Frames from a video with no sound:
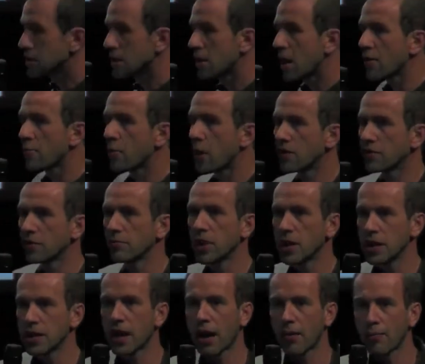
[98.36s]
another part of the
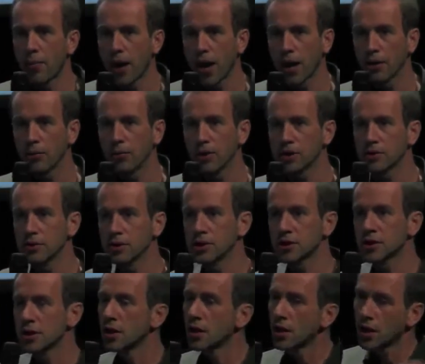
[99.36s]
Mini campaign, which
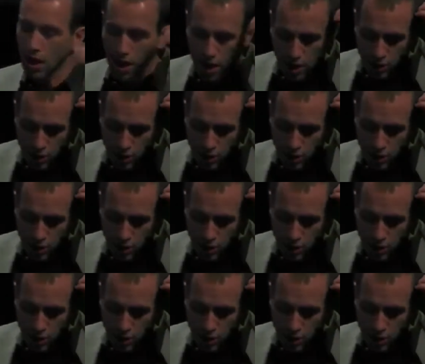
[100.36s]
was a